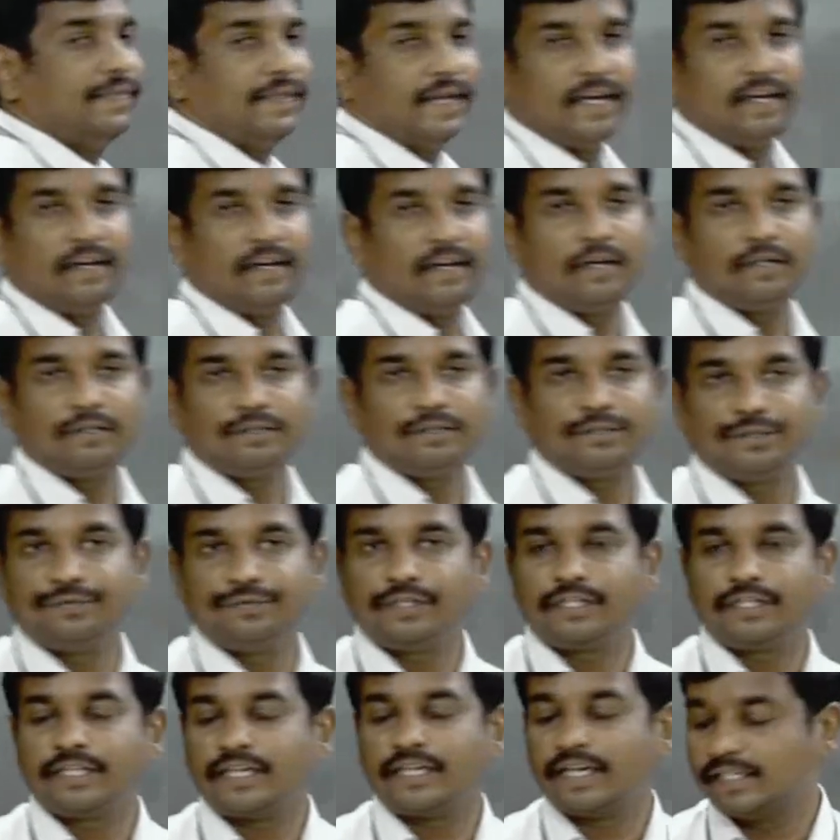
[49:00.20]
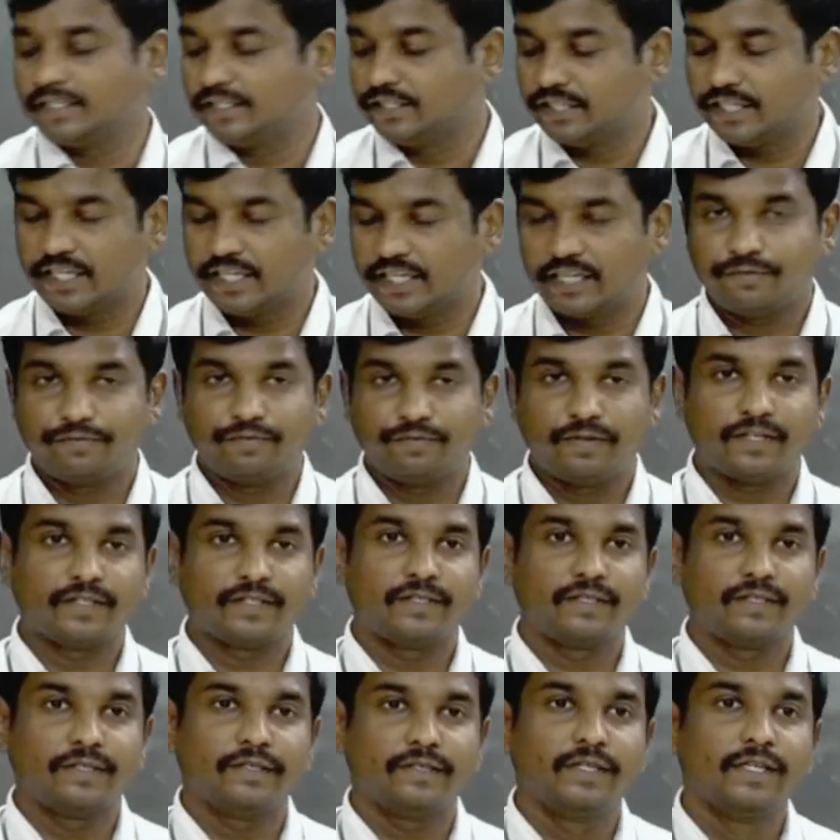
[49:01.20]
and then also we can share
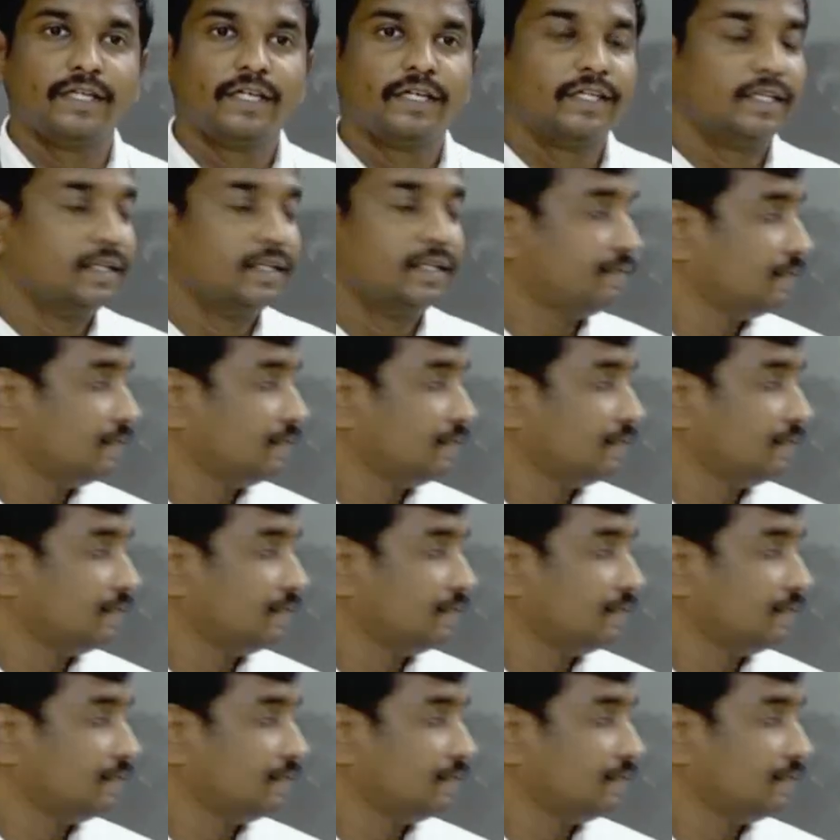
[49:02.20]
for the